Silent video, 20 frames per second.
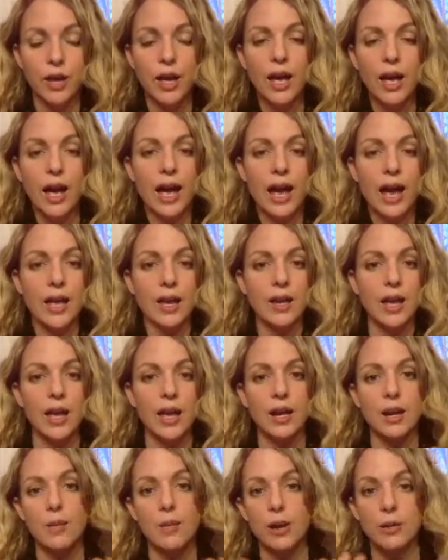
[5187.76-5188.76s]
and
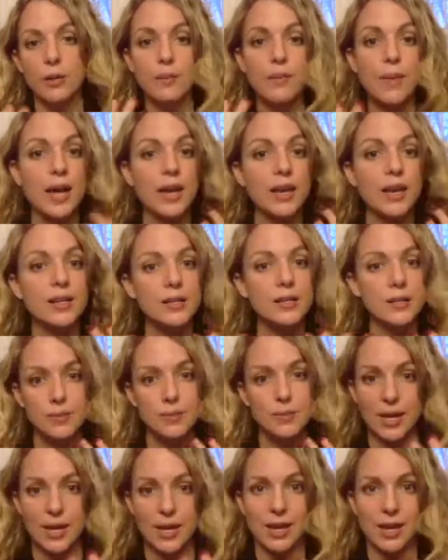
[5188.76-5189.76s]
an amends
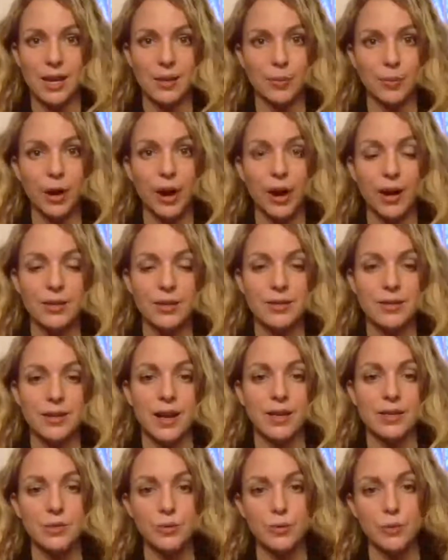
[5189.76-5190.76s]
making
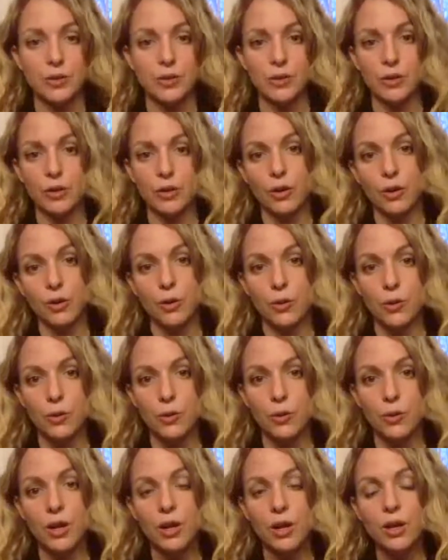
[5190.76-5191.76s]
process with your
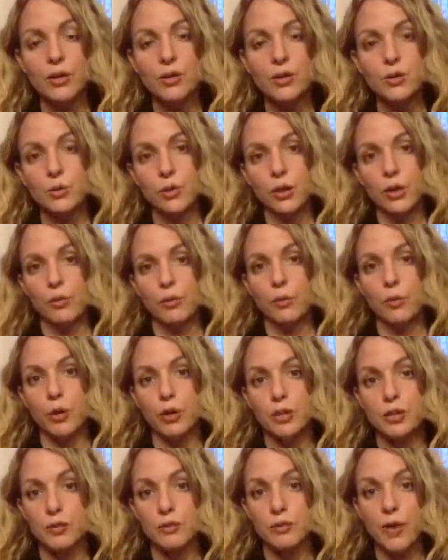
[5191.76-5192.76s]
own sort of more
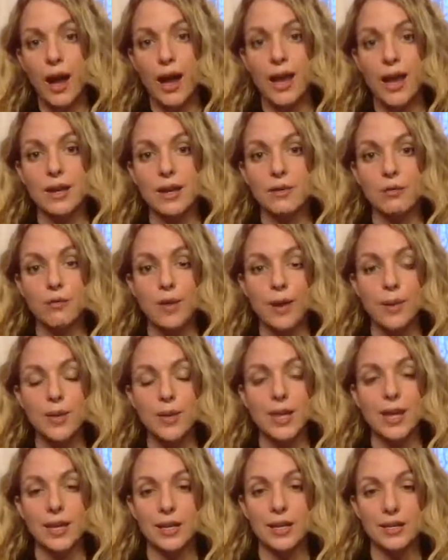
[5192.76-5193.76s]
divine
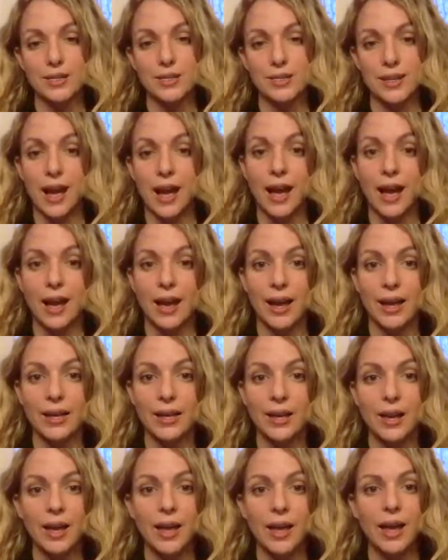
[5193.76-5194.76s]
feminine side,
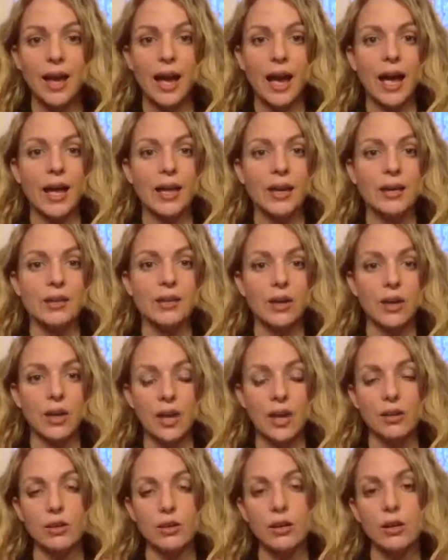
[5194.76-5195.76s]
and
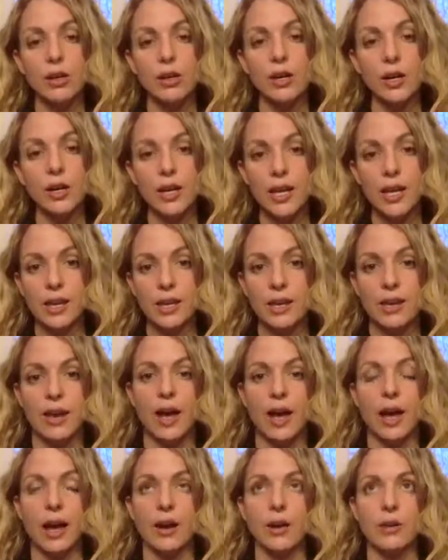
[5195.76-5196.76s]
learning
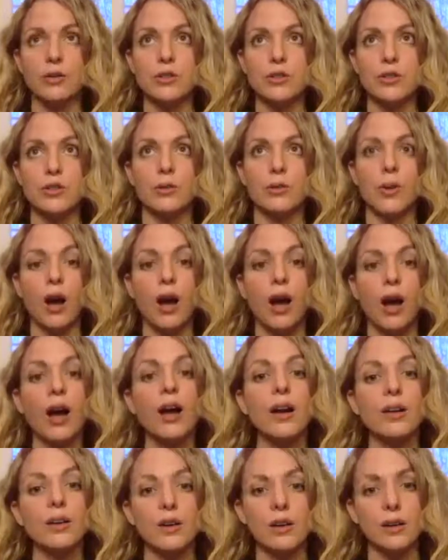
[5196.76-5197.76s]
how to
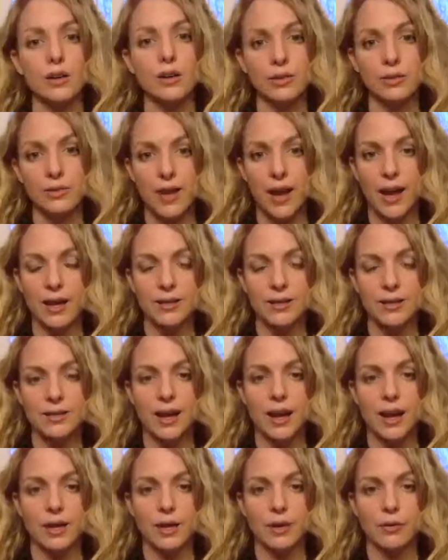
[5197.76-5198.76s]
honor that
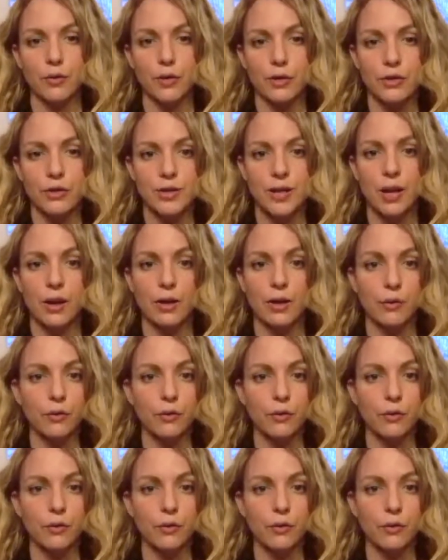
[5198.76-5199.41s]
side of yourself,